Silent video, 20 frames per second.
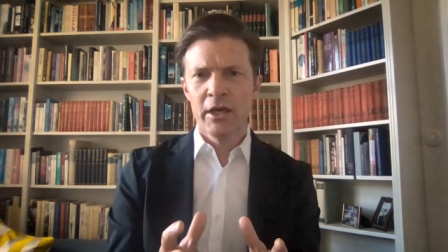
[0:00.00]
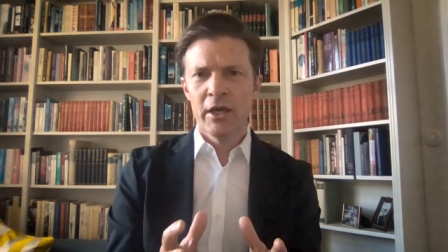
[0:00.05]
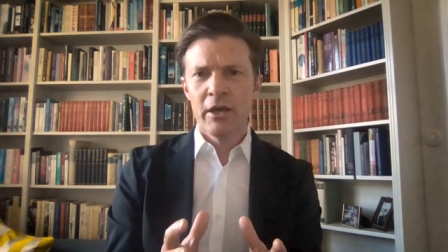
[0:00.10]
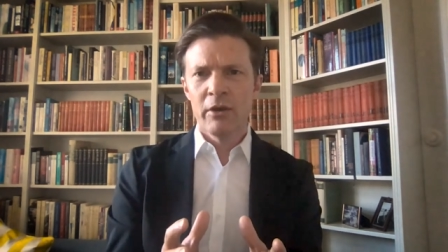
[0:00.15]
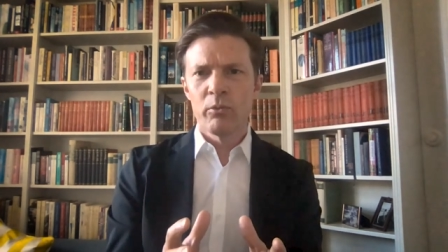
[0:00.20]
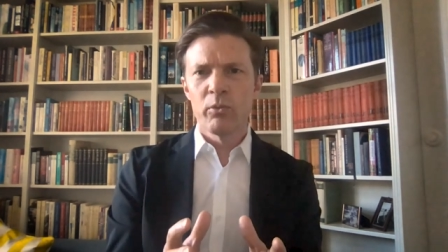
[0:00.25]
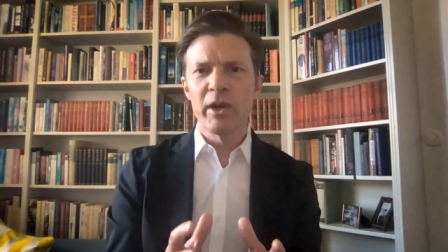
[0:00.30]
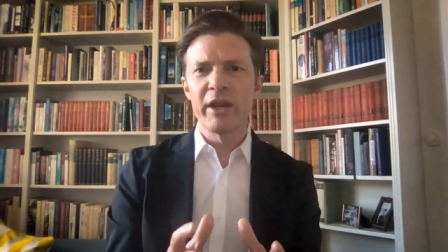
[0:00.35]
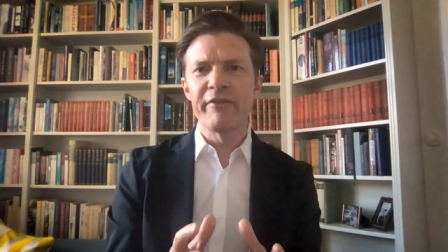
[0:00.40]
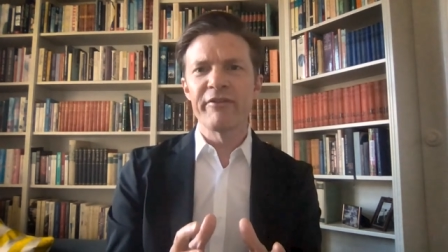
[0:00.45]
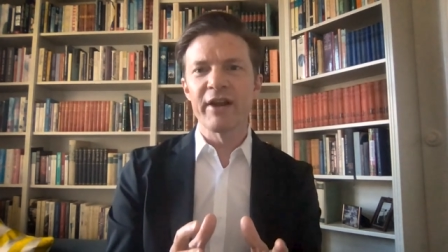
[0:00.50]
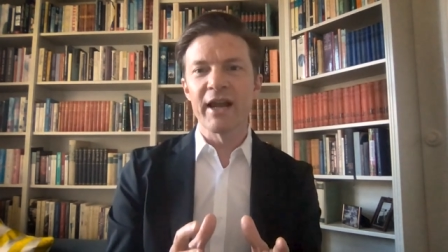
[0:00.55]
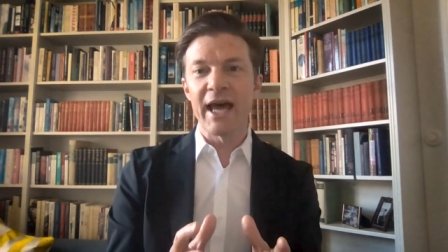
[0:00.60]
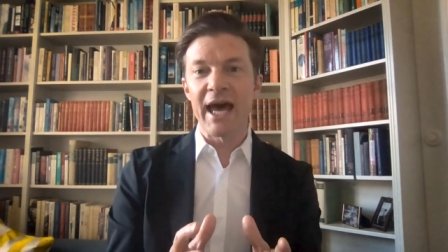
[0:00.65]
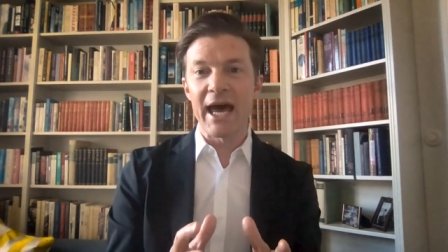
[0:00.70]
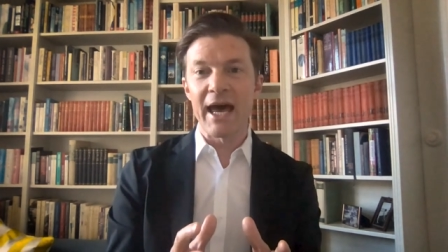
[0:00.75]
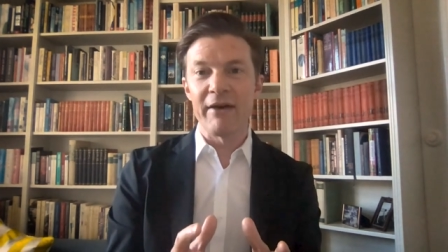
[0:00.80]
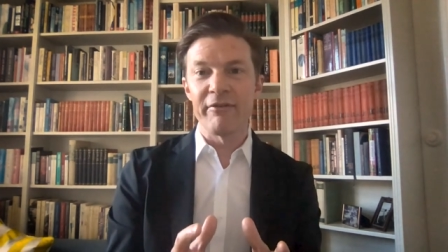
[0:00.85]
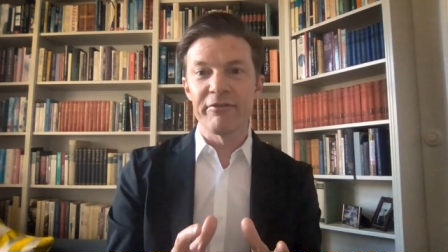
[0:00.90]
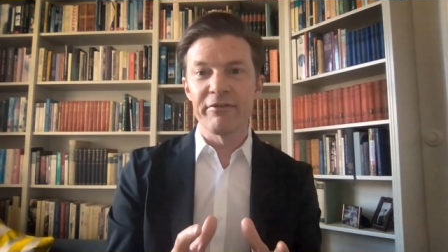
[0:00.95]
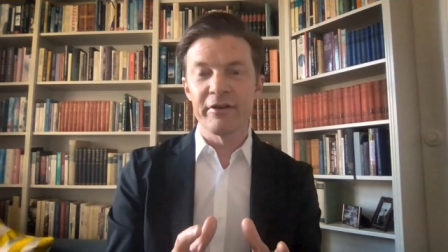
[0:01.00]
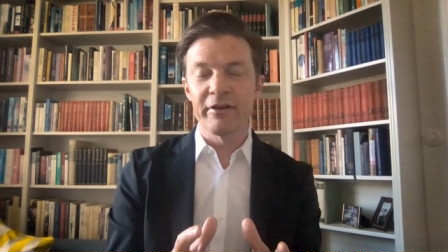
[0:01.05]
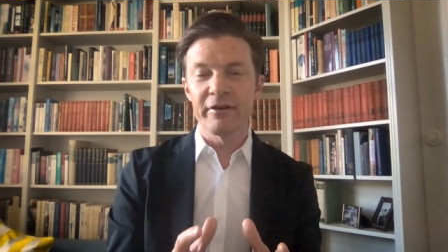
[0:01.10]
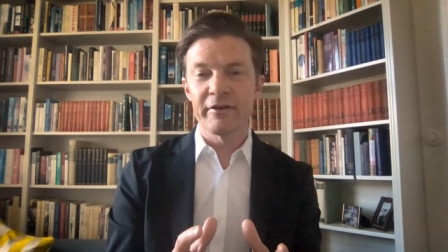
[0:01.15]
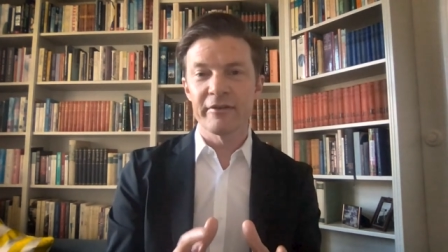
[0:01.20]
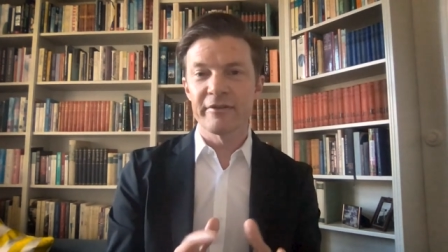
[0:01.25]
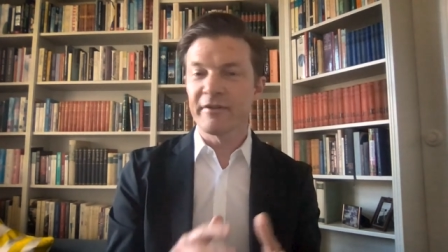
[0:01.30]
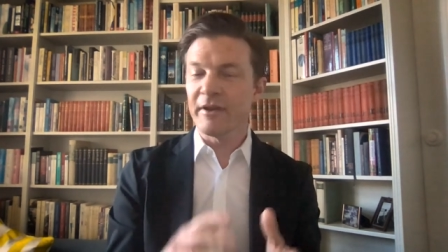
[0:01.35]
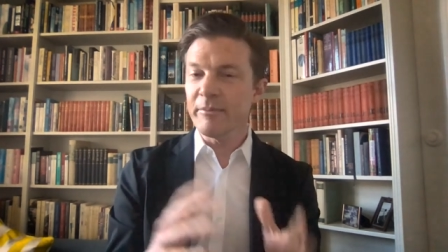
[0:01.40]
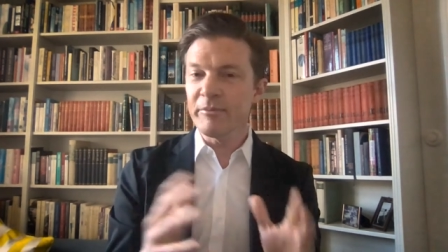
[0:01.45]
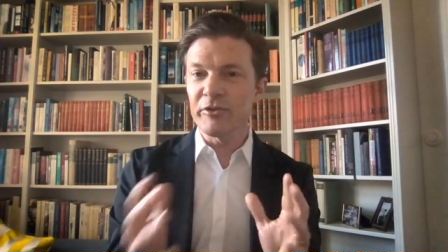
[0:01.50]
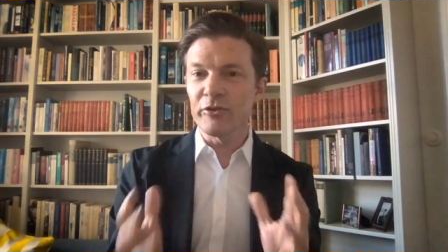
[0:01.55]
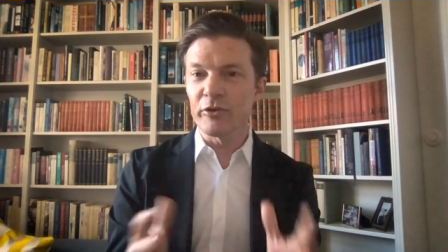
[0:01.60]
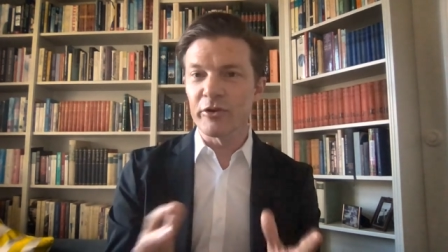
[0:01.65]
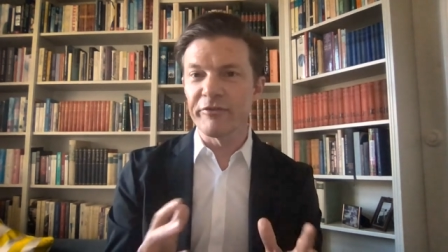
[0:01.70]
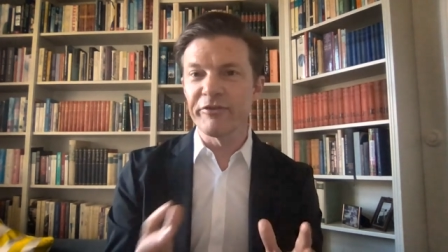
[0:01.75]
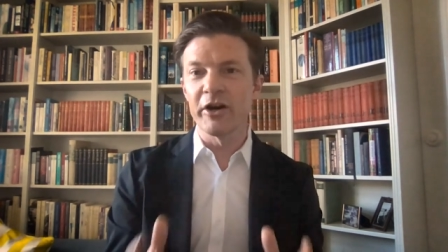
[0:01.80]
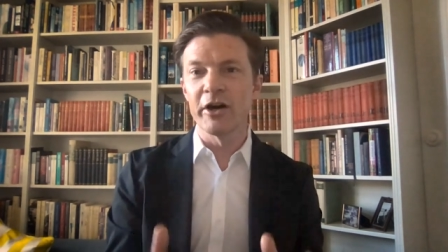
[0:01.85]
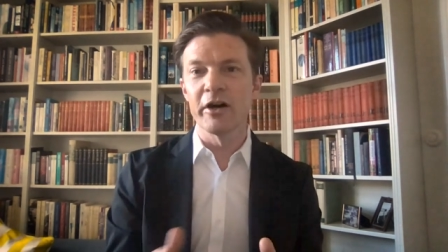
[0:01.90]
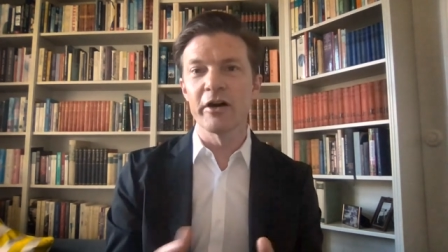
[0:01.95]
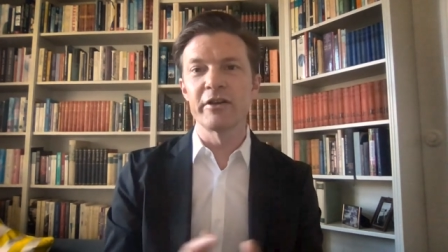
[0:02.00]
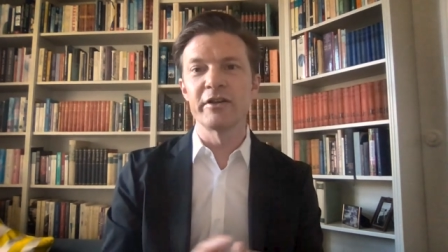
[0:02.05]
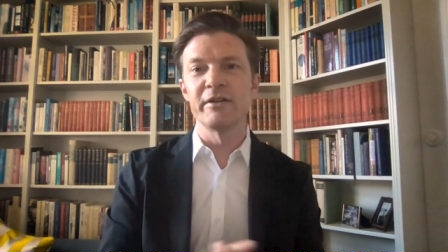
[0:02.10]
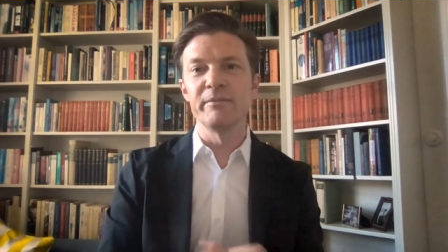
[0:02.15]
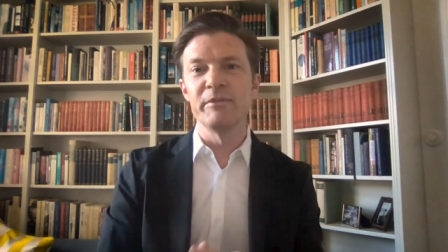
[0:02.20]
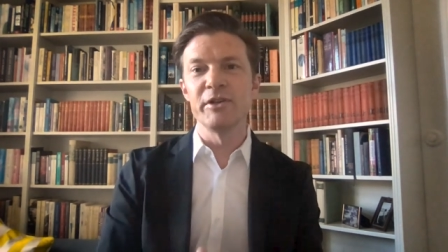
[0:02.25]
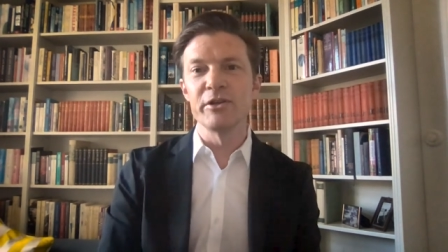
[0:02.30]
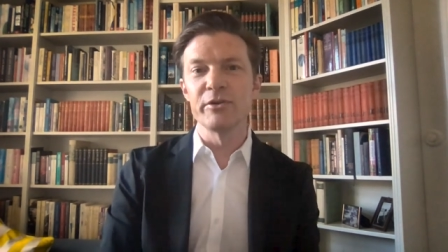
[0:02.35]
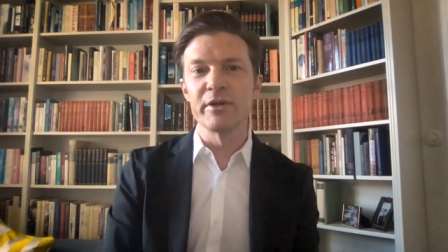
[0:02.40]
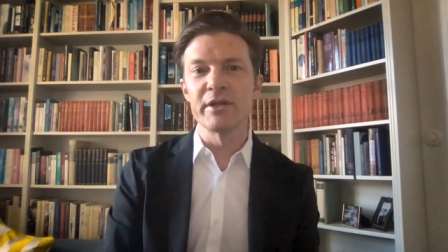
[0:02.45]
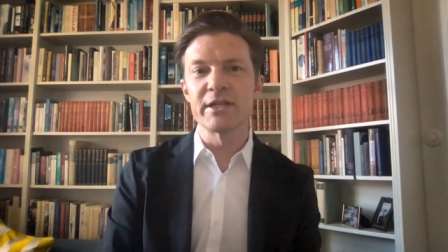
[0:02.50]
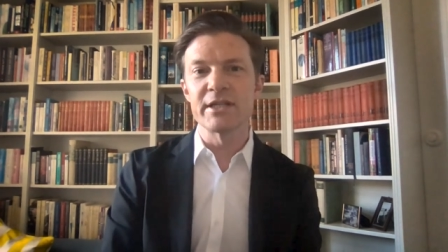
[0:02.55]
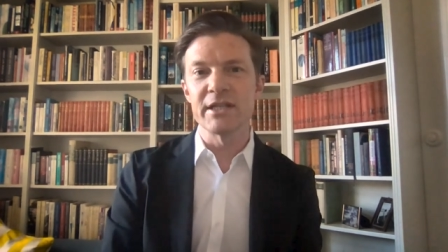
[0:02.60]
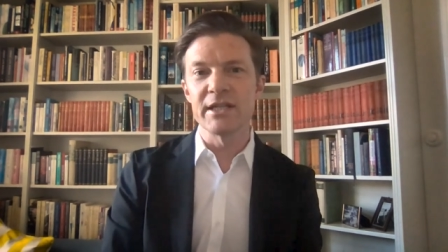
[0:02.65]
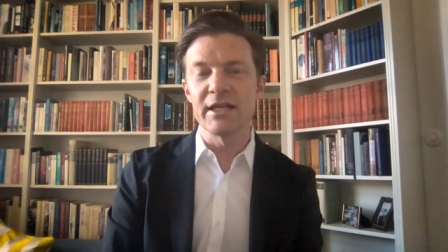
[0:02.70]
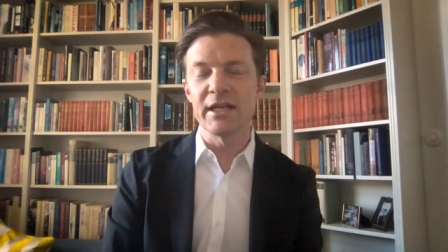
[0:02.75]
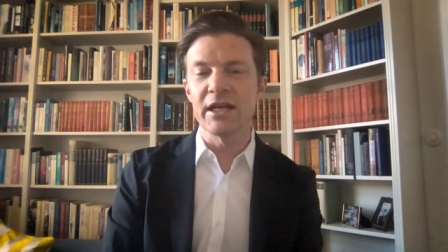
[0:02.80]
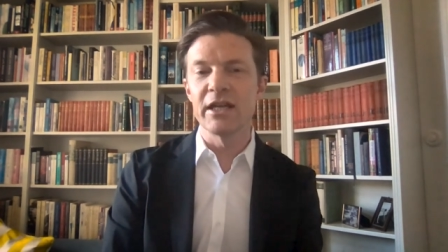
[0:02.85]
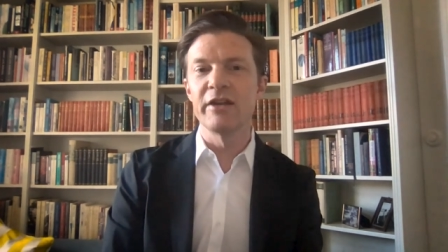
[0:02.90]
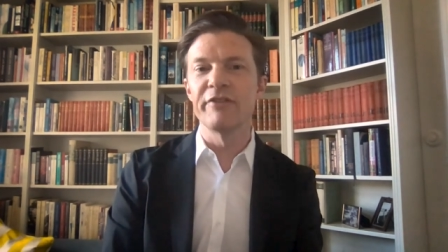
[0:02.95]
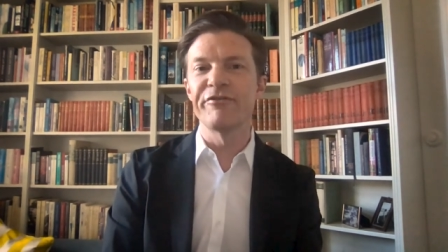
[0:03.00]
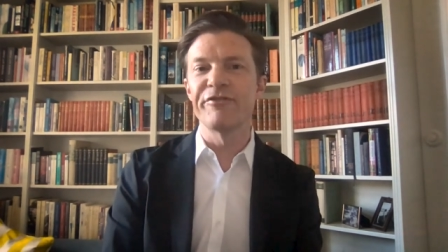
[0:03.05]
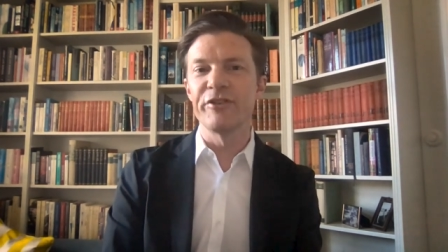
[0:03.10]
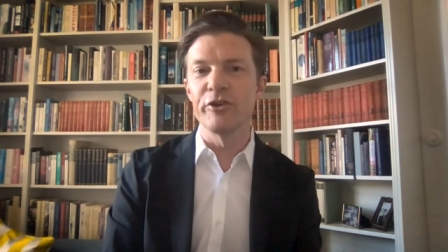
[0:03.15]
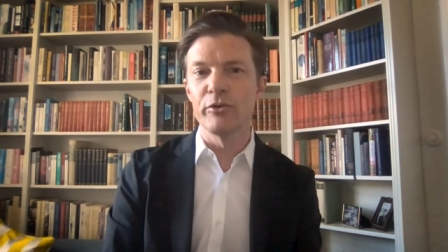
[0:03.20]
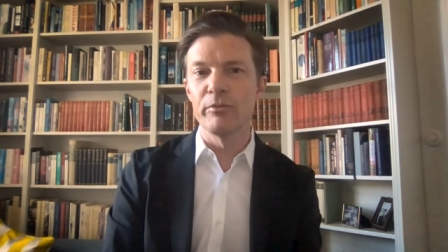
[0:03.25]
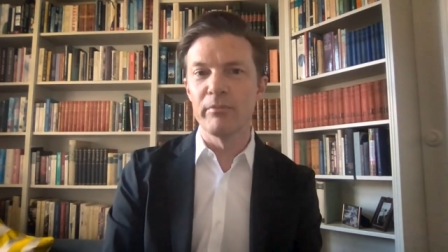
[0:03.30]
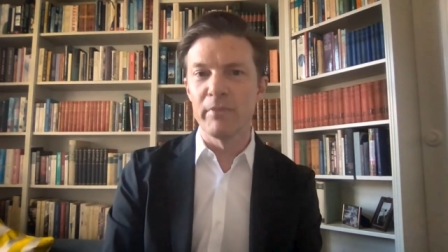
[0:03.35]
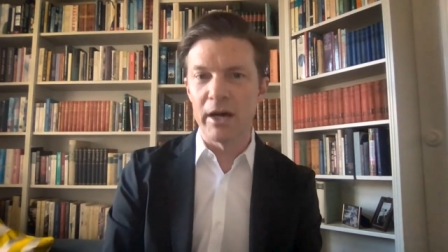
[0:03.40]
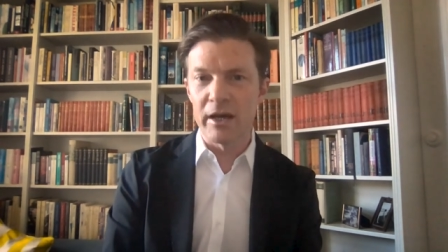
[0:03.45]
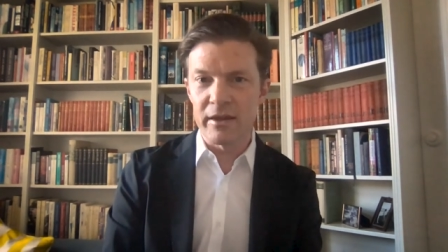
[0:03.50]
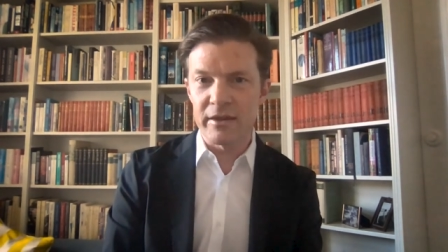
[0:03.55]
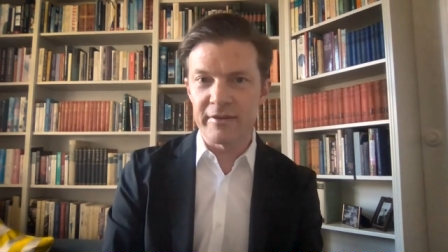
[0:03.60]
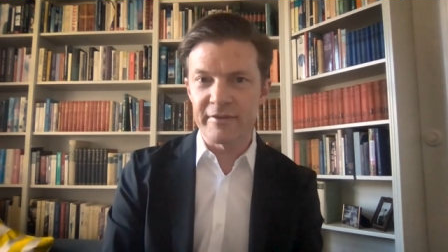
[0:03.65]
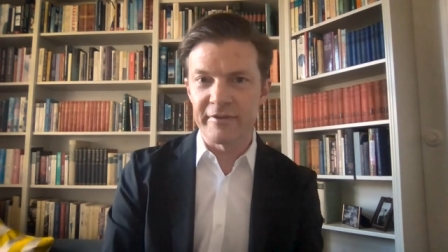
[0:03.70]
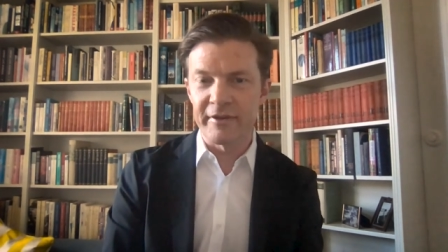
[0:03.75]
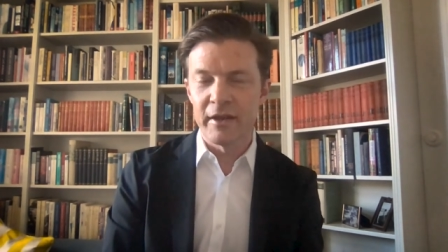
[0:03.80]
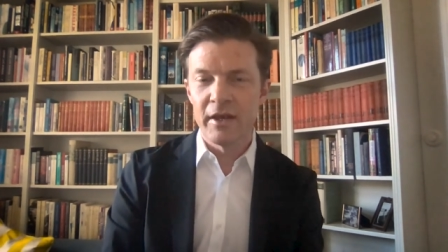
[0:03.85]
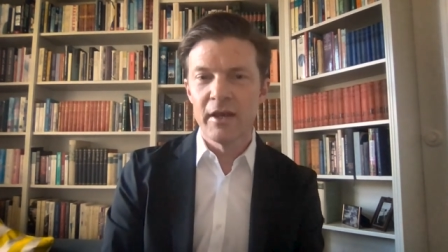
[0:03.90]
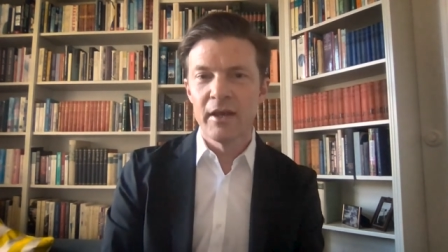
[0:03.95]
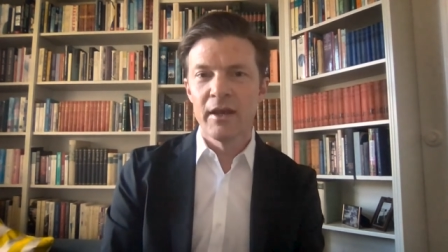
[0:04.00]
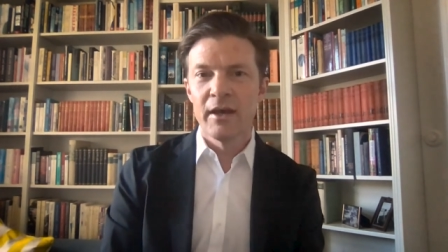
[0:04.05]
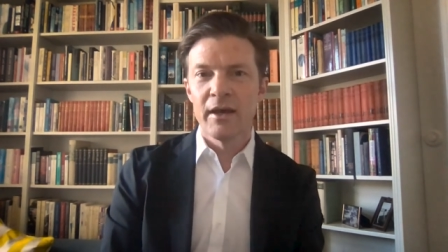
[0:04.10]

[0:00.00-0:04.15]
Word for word: we will have some sort of herd immunity in a few months.